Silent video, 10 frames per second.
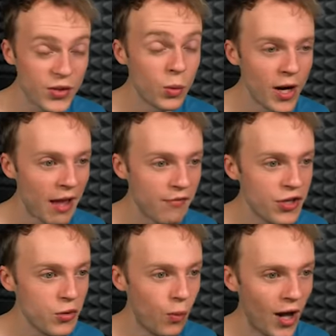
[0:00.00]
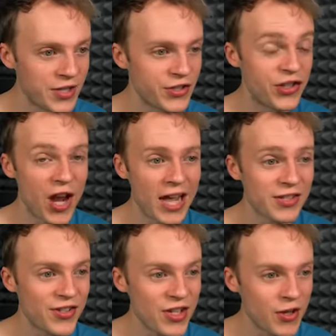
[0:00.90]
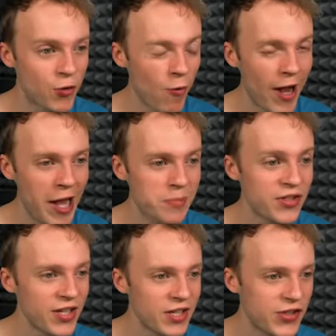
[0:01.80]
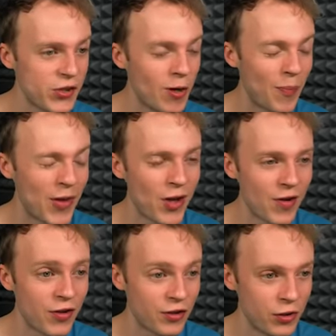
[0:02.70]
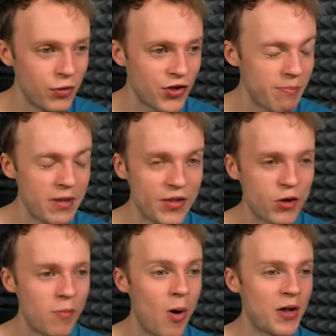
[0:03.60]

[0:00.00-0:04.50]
this whatever you want. Giant sea crab, sea scorpion, huge mythical